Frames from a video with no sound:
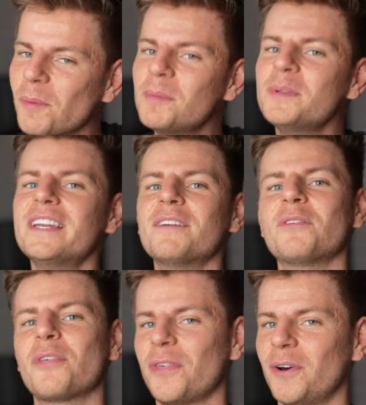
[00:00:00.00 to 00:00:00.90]
probably
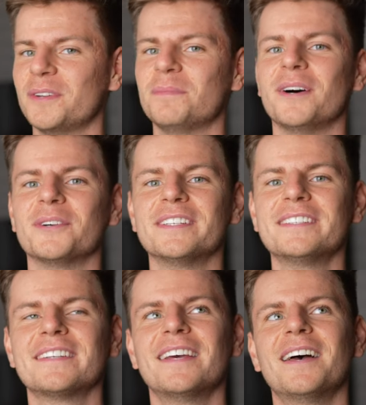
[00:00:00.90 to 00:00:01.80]
never thought about
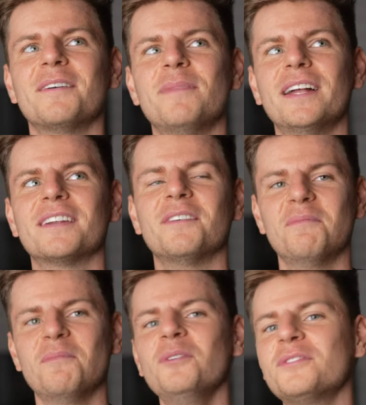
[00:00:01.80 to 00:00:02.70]
it, but
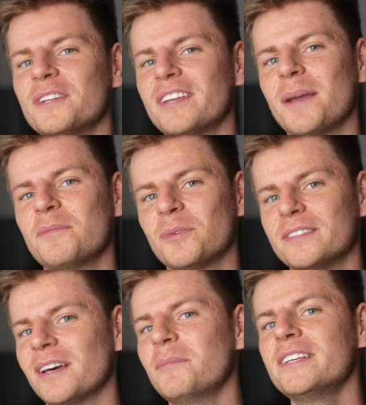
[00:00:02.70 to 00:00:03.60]
most of the times
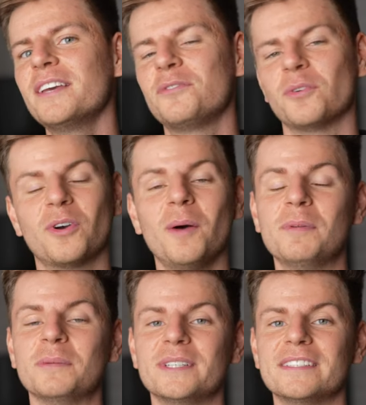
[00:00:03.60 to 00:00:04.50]
when somebody gives you a
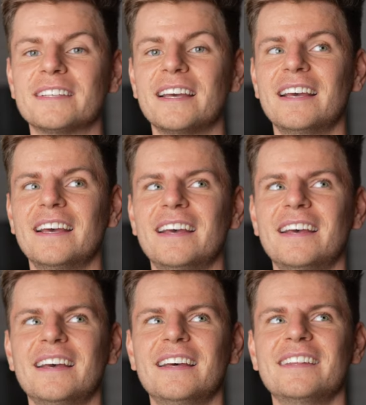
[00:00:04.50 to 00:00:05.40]
compliment,
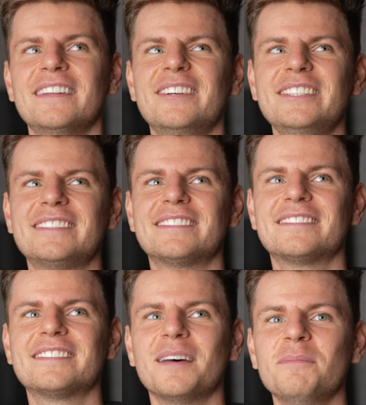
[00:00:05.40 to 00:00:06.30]
there is
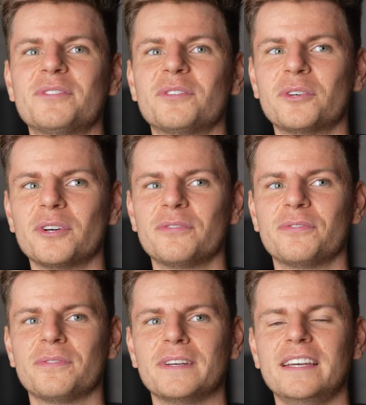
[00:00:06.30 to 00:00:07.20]
some sort of
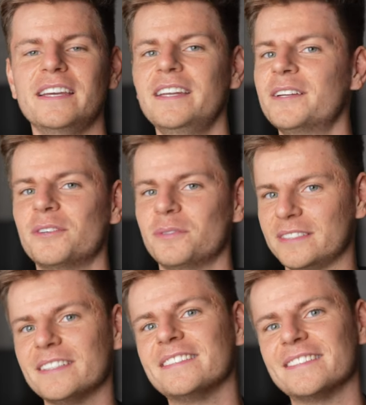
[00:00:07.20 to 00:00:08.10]
inner
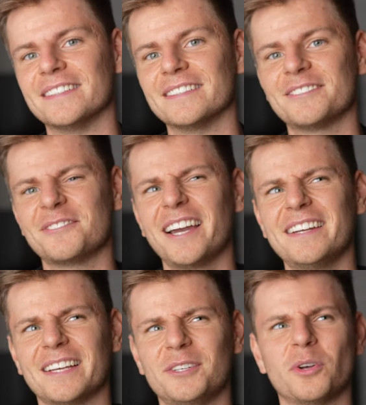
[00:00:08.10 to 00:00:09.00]
resistance,
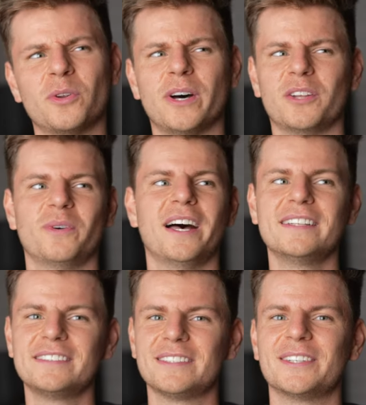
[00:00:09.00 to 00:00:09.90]
right? Like you don't know how to
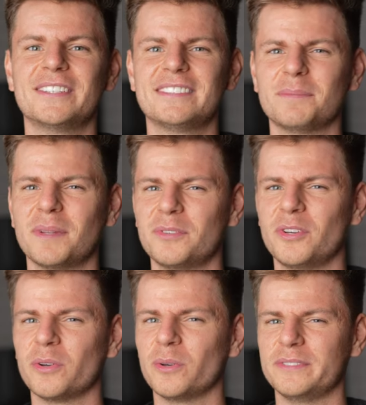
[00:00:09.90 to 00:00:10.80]
answer, sometimes you
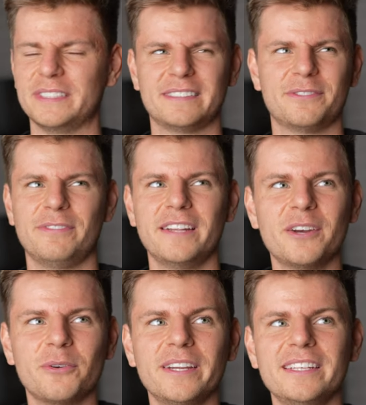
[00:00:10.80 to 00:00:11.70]
don't know if it's
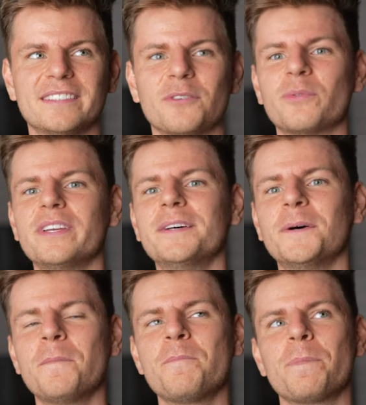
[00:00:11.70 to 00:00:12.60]
flattery, is it
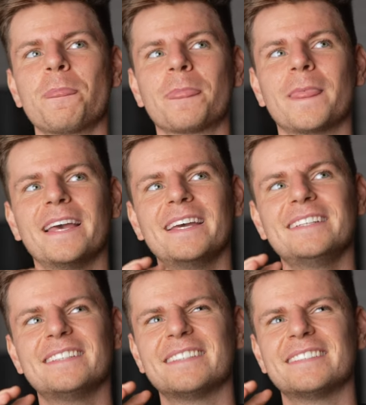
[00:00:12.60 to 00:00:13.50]
real?
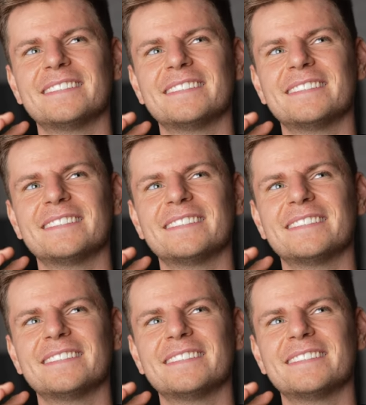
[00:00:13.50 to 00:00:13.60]
And